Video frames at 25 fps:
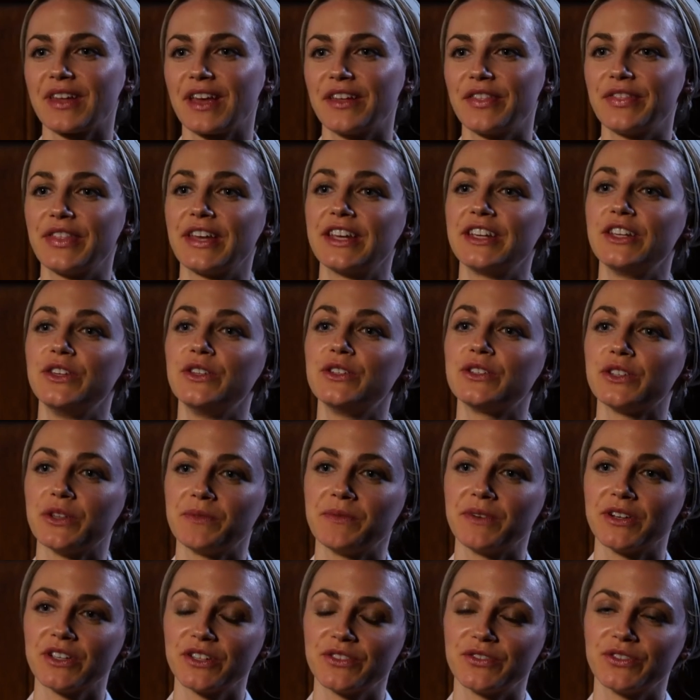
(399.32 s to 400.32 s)
Thank you so
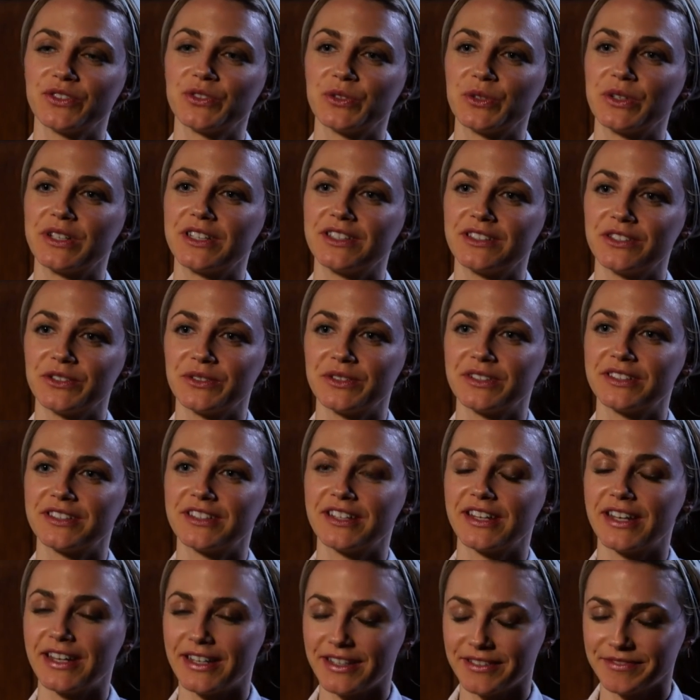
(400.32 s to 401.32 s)
much for talking to us
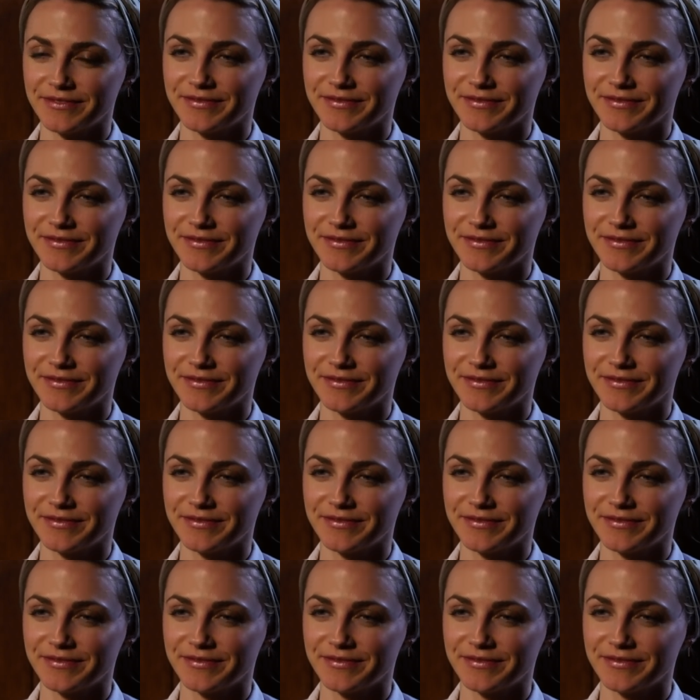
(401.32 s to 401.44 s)
today.